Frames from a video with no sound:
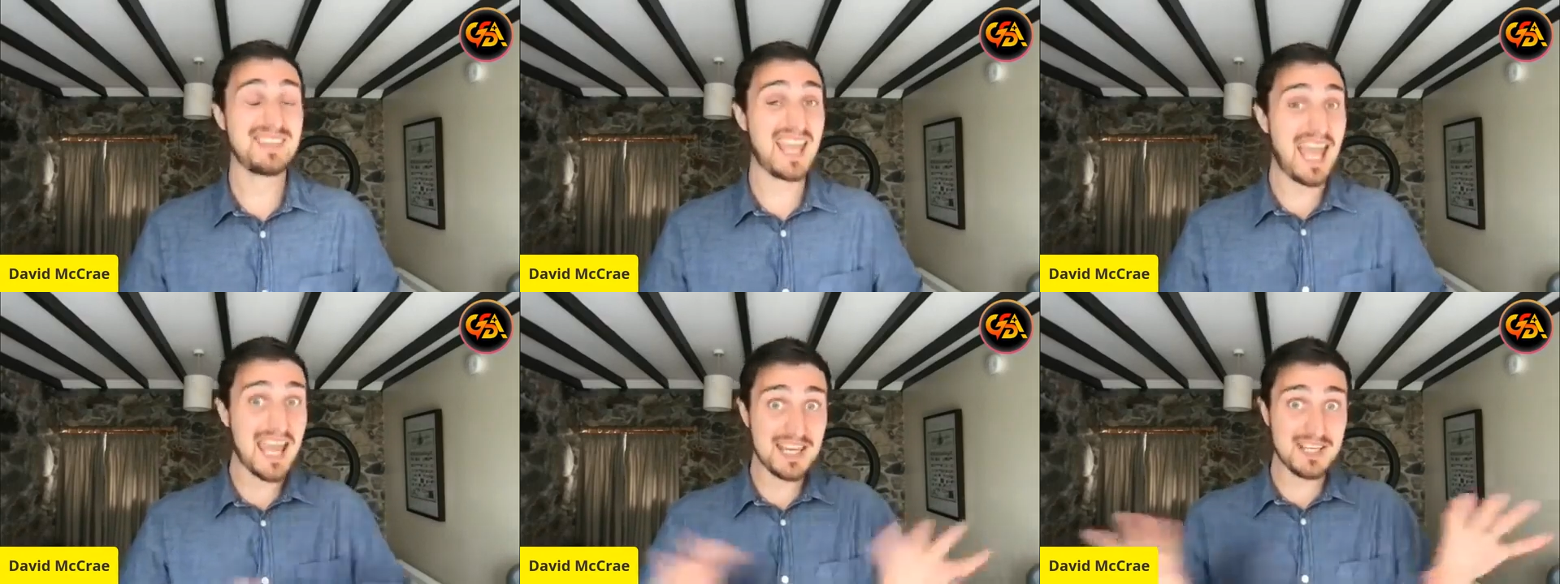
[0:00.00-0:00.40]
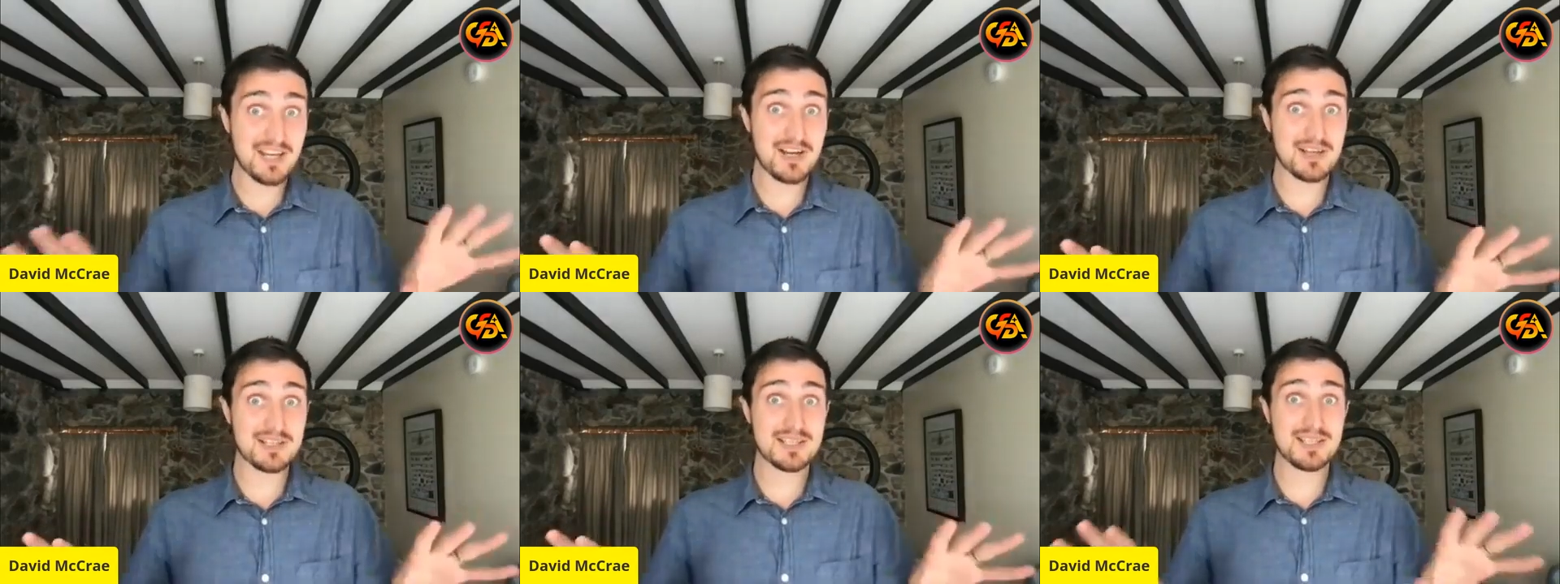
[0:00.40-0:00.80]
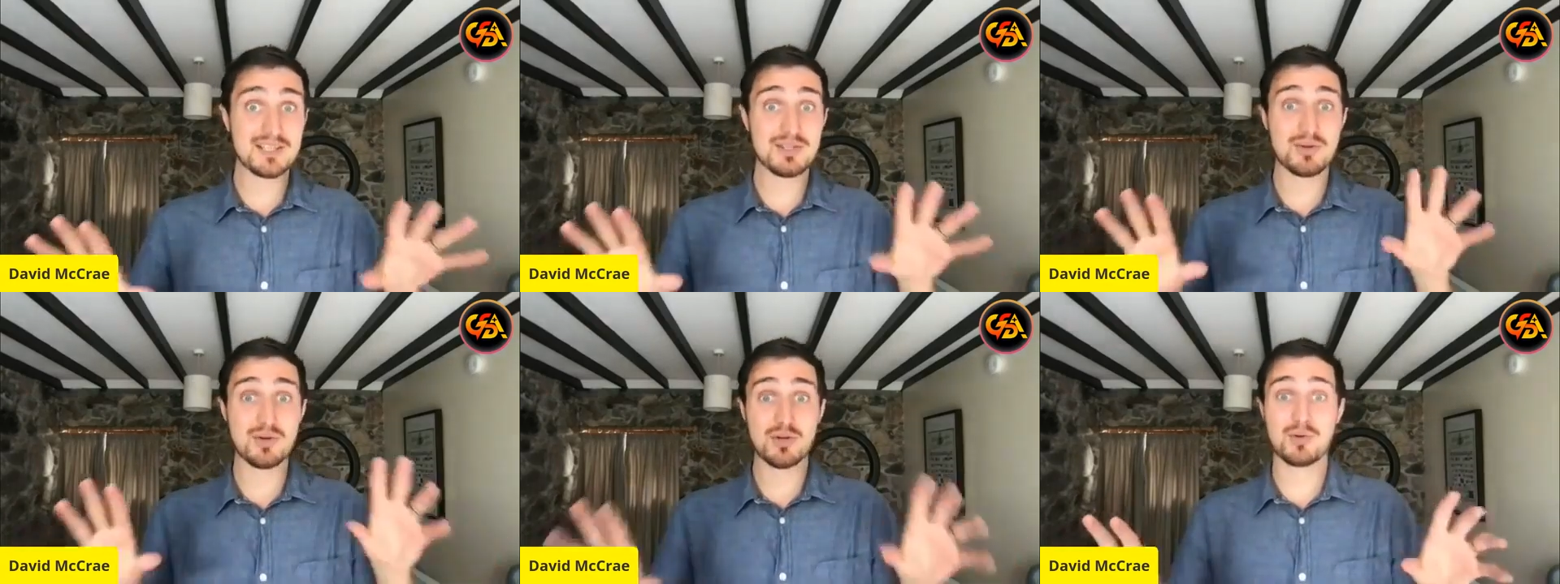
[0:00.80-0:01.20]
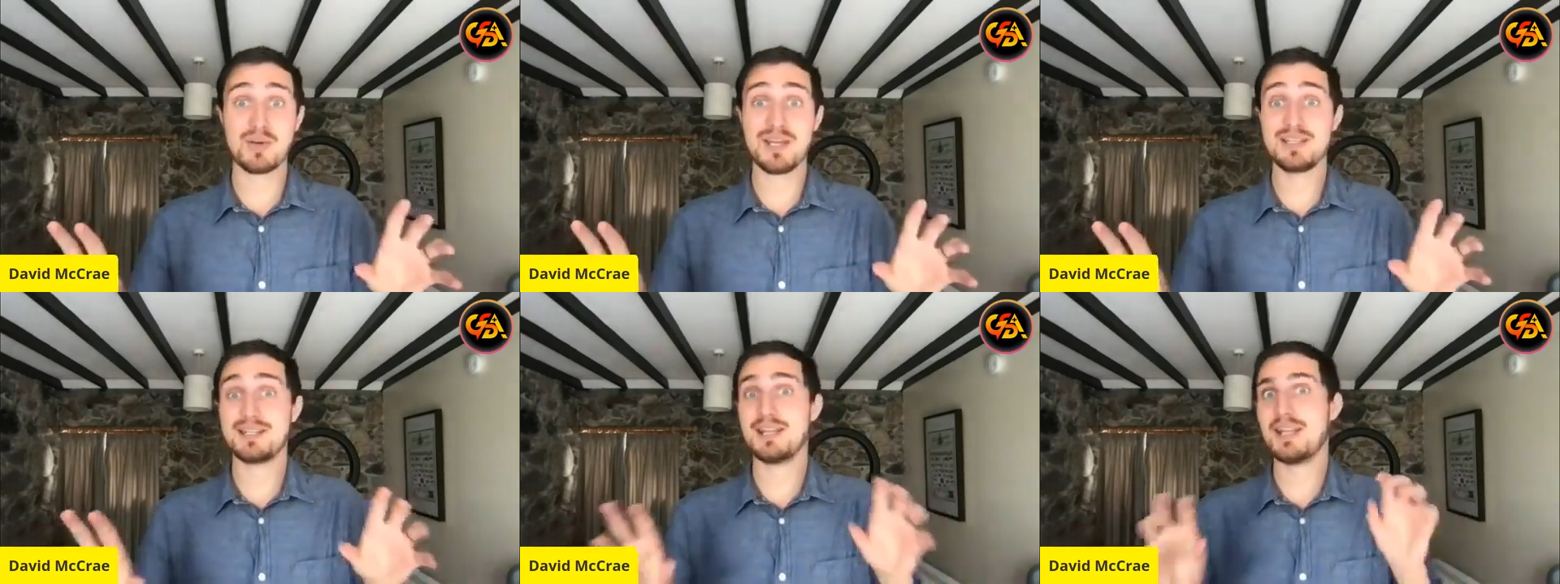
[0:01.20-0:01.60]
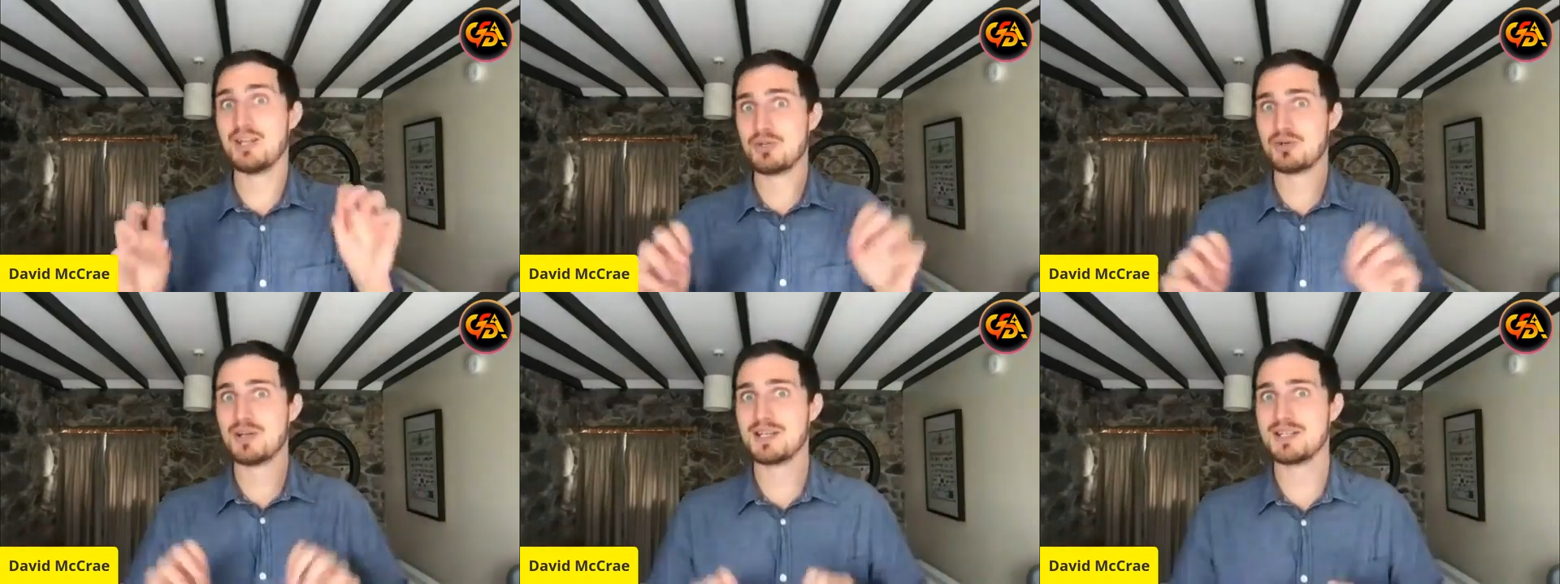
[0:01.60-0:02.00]
Any artist or creator
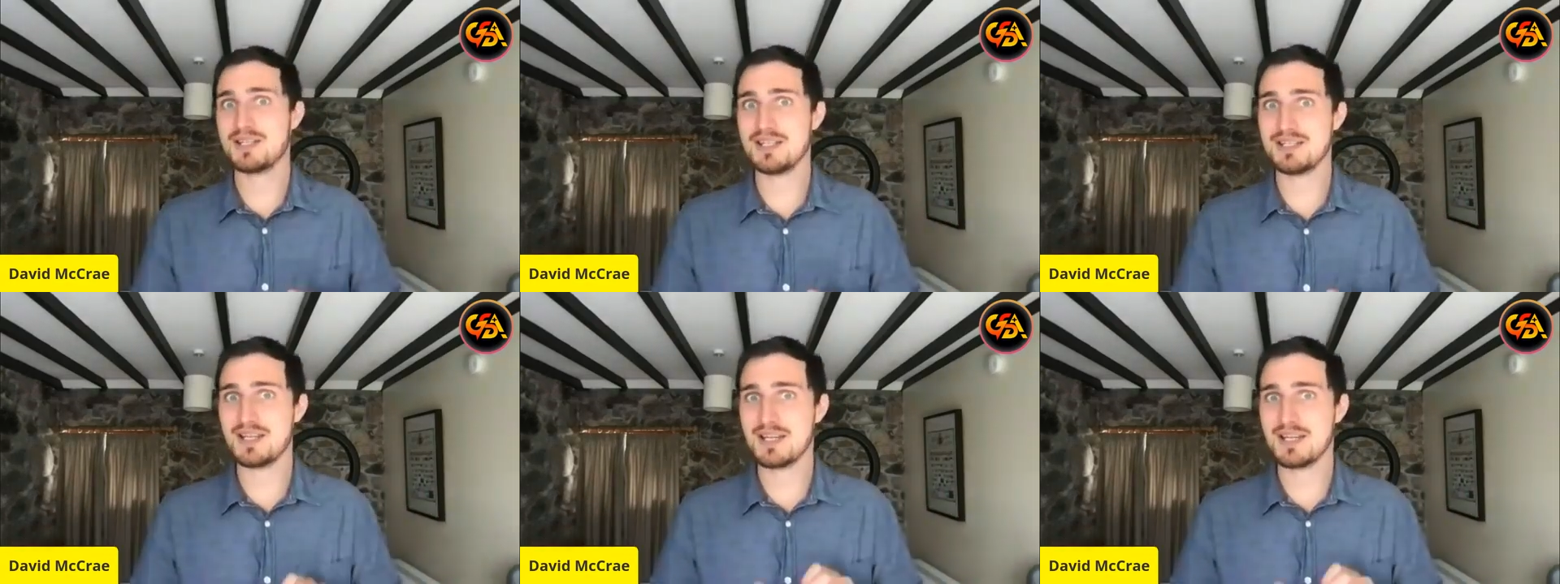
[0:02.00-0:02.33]
interested